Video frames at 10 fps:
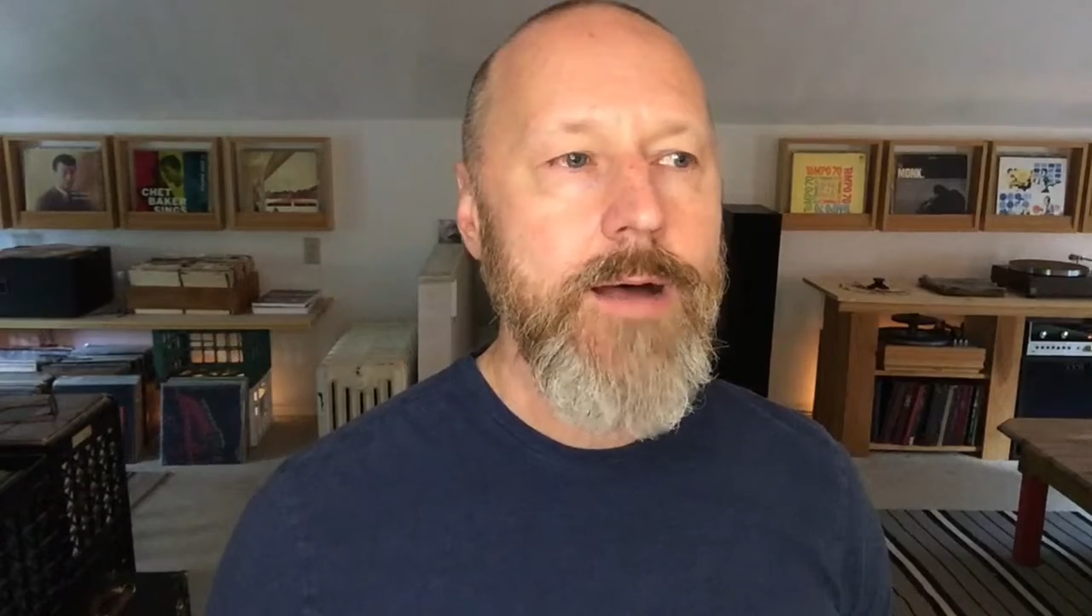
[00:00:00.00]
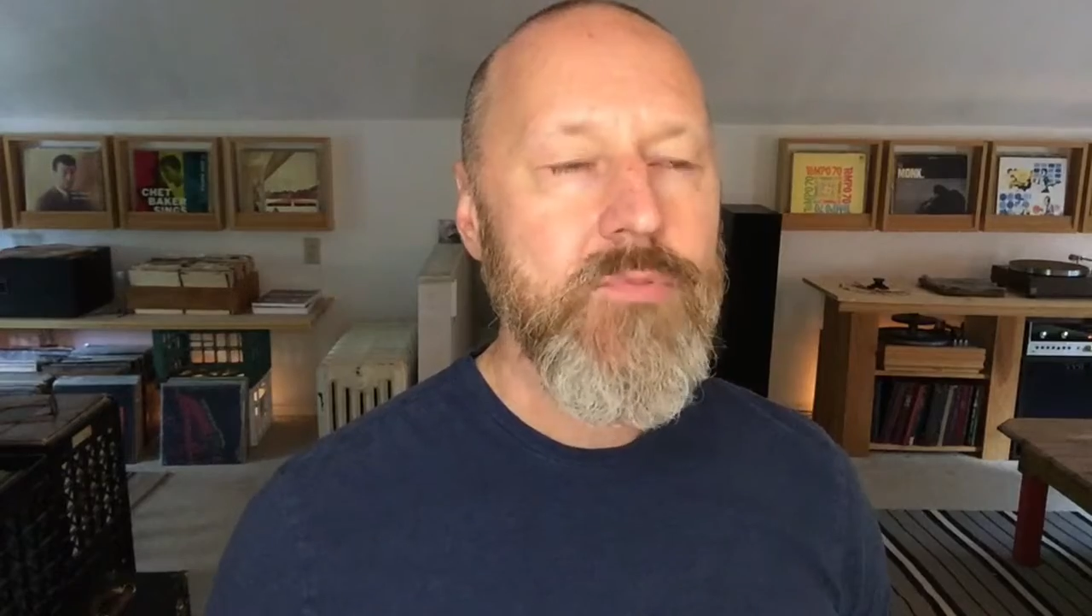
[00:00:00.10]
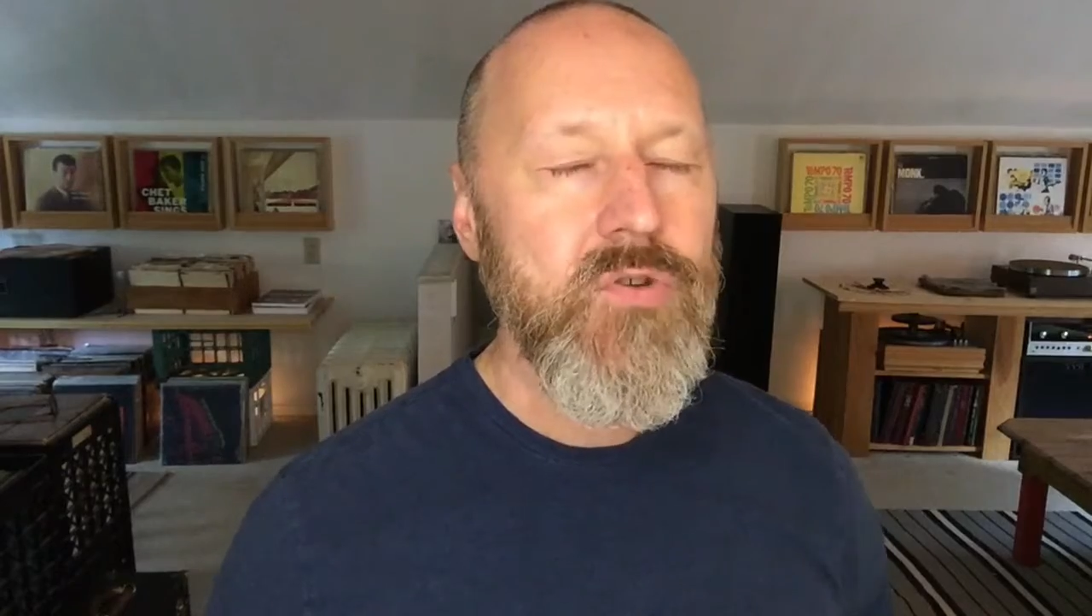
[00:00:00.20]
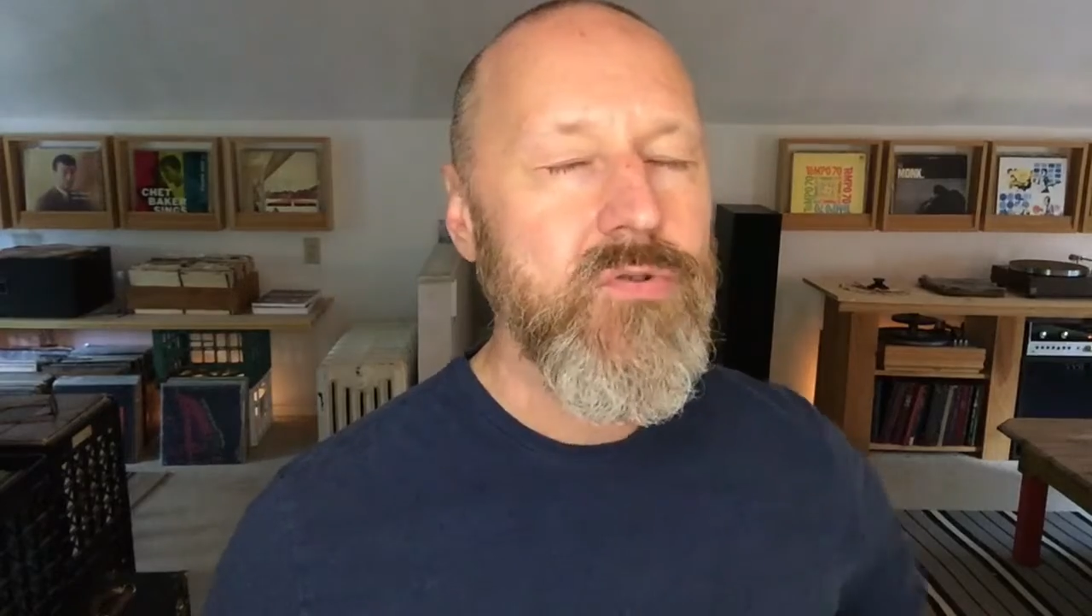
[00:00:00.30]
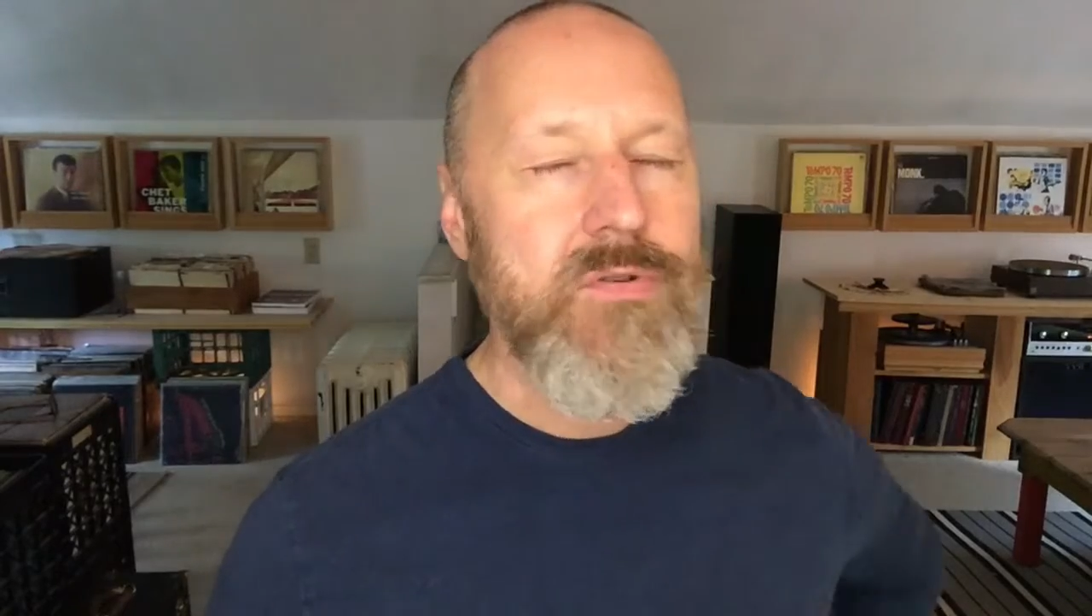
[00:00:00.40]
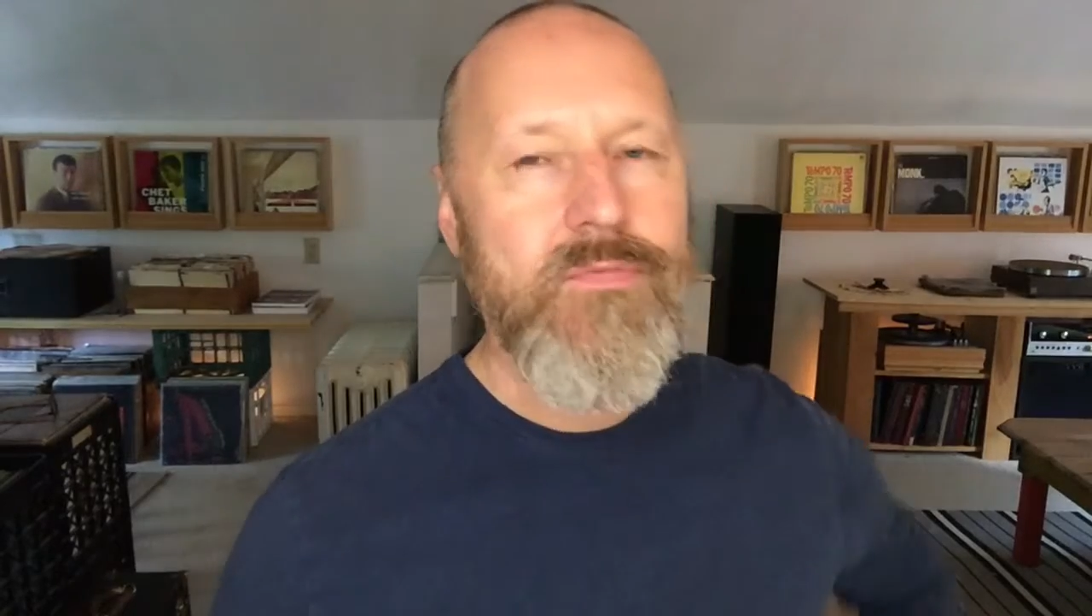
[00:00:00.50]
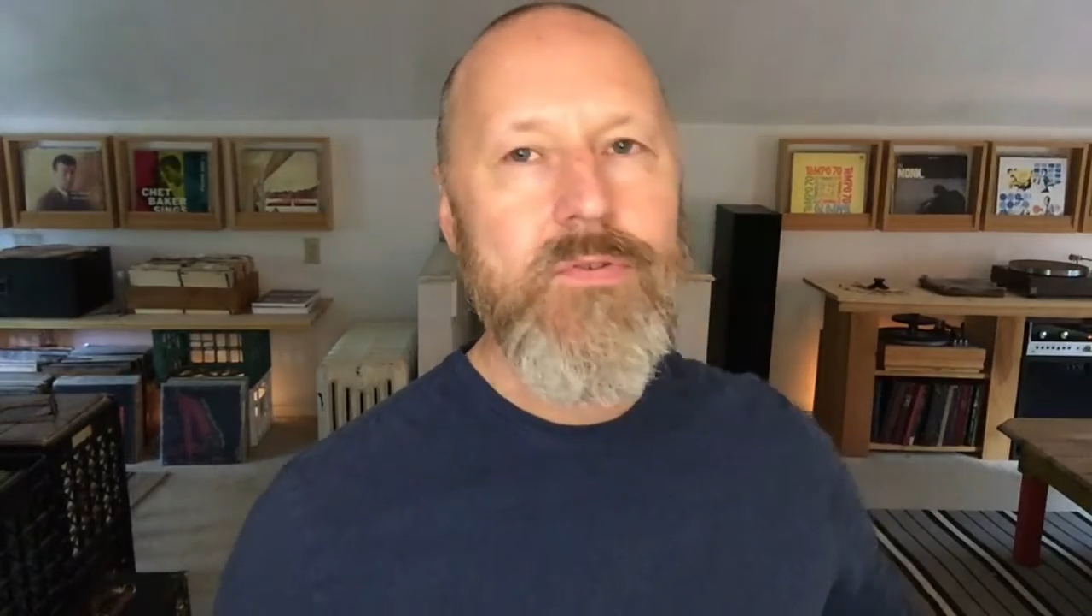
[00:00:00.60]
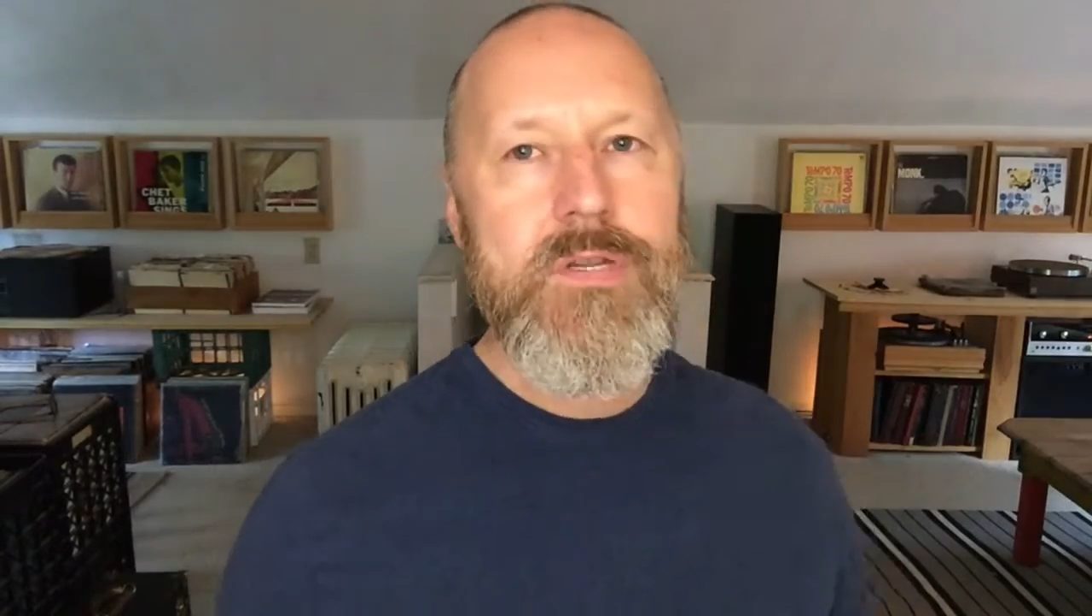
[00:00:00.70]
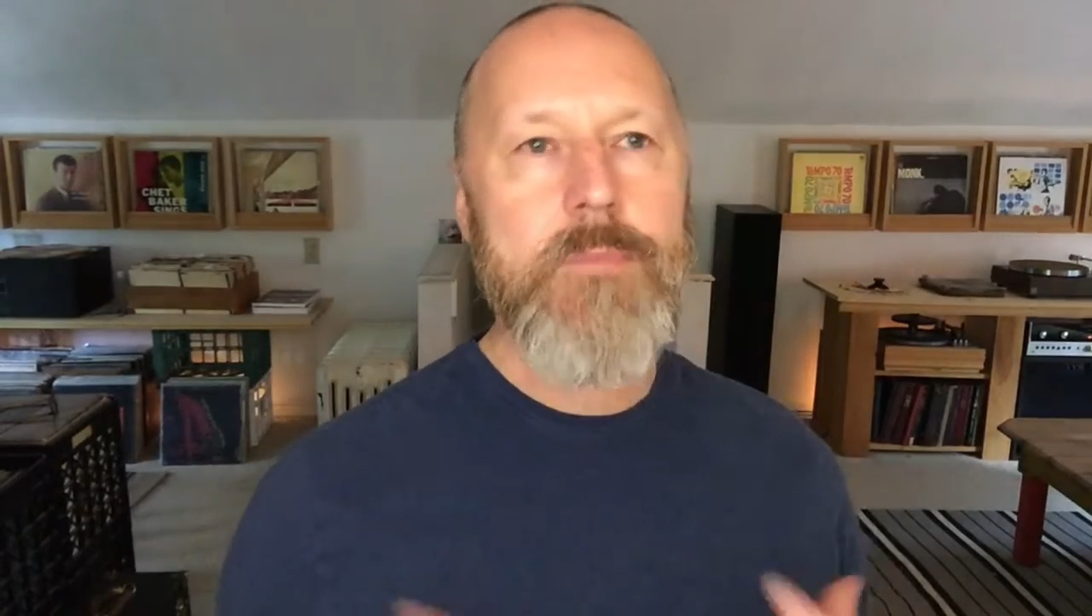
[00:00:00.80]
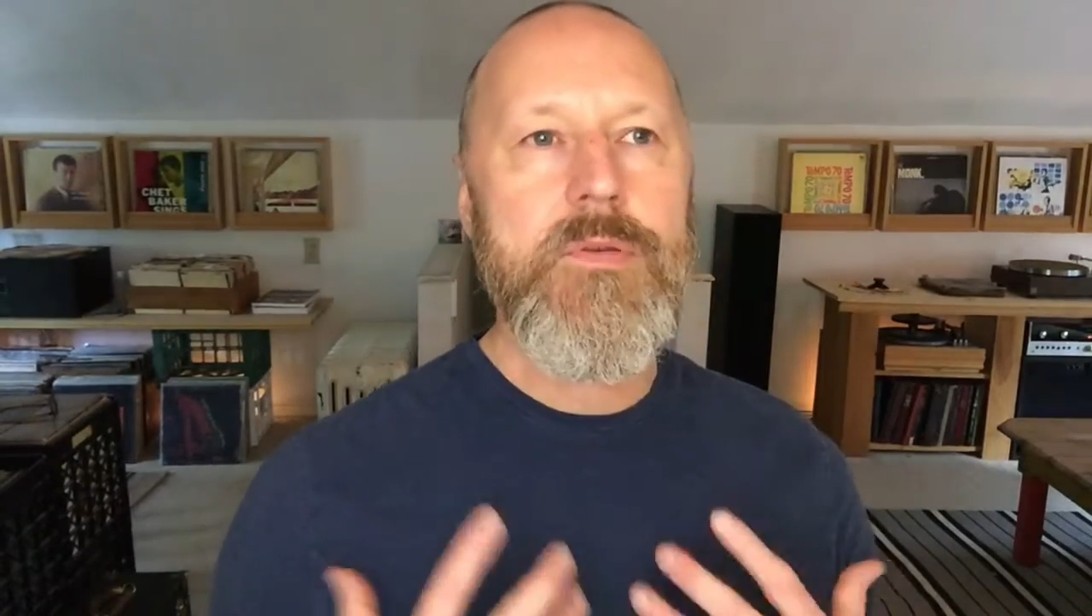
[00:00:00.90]
So those are a
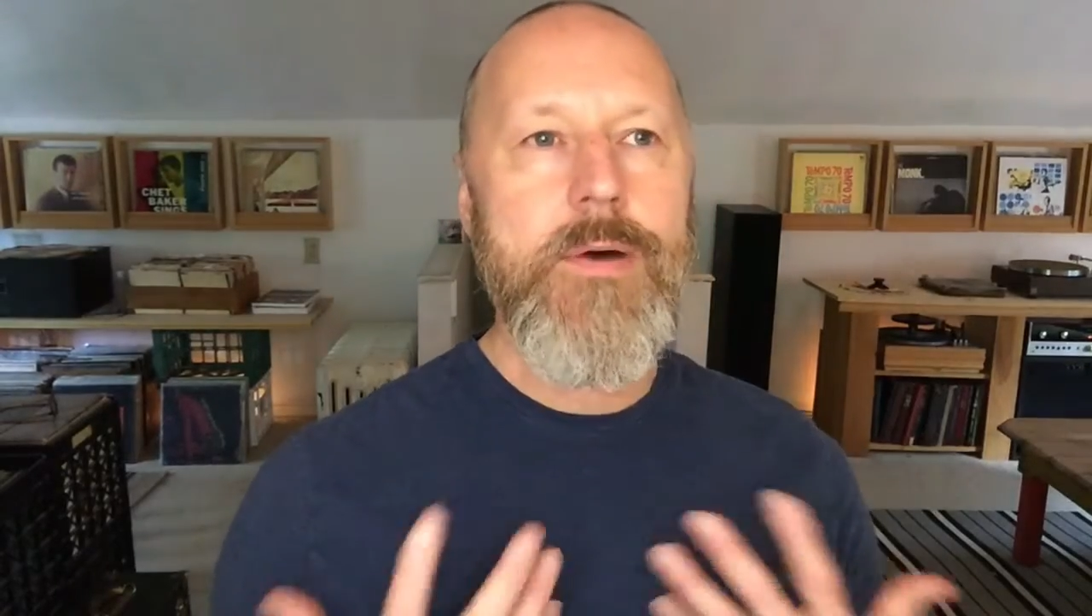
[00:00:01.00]
few tips